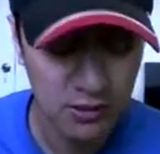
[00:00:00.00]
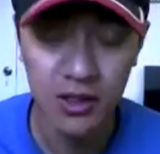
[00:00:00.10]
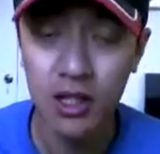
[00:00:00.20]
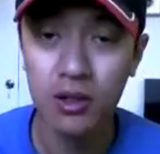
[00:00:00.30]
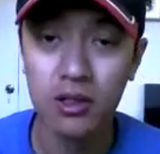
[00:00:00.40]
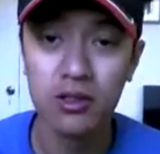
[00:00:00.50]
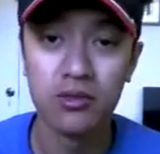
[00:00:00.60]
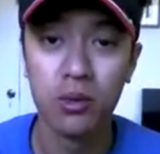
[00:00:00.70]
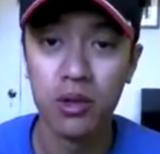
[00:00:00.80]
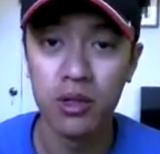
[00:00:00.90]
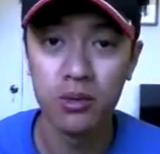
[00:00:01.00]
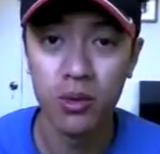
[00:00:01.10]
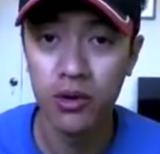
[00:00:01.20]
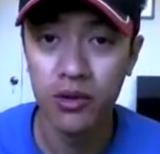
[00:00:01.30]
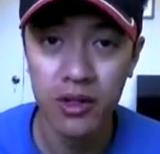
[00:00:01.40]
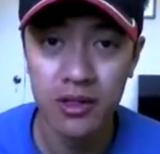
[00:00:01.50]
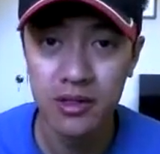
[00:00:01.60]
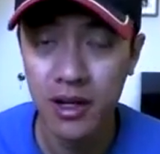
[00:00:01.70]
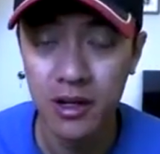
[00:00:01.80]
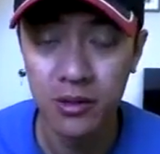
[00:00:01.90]
video as for what it's worth. It's
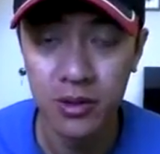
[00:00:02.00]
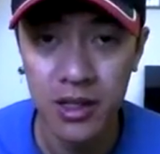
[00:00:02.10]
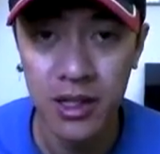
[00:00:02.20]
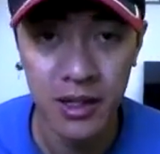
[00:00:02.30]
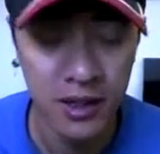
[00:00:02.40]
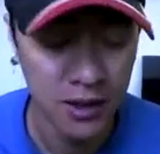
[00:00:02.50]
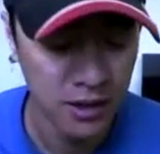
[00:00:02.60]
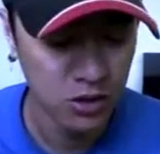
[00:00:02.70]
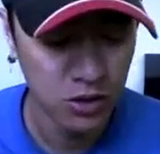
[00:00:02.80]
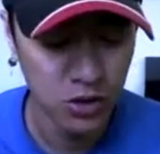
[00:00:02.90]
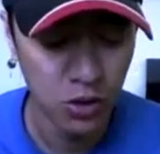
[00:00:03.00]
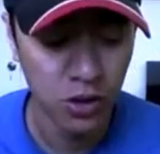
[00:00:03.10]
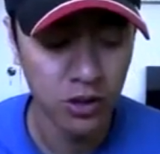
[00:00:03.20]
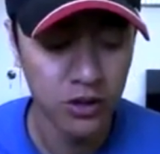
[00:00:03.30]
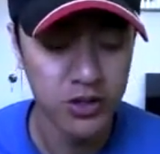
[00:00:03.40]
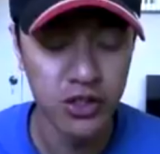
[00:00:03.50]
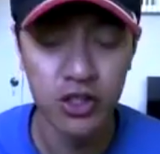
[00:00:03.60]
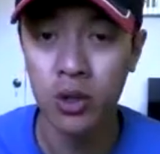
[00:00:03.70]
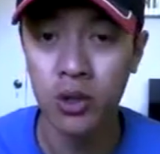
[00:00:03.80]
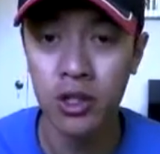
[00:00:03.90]
not really a uh, tutorial, it's just
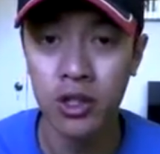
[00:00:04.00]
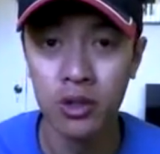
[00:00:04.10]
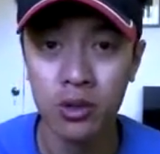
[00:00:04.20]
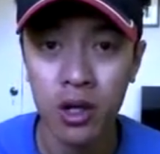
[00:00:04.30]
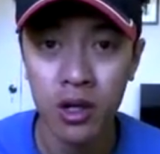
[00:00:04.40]
showing you